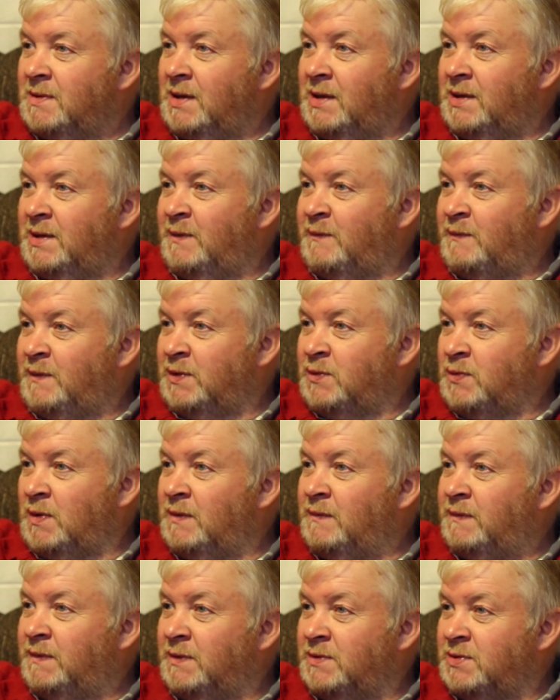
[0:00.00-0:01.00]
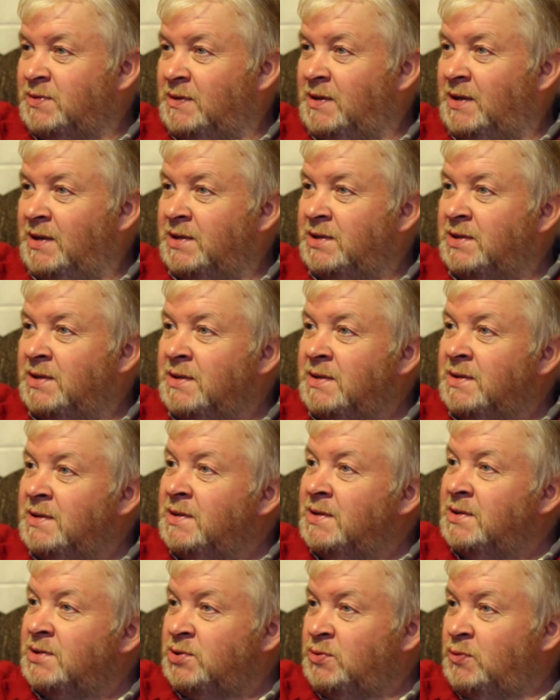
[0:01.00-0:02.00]
And every 12th of July,
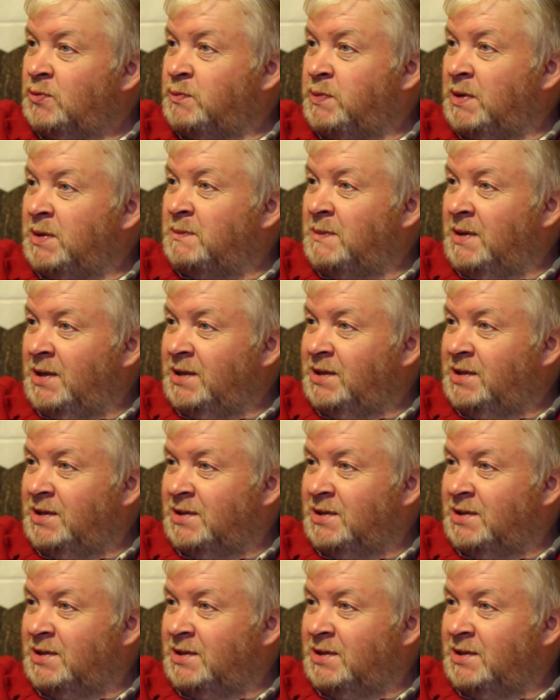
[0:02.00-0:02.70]
she would bring my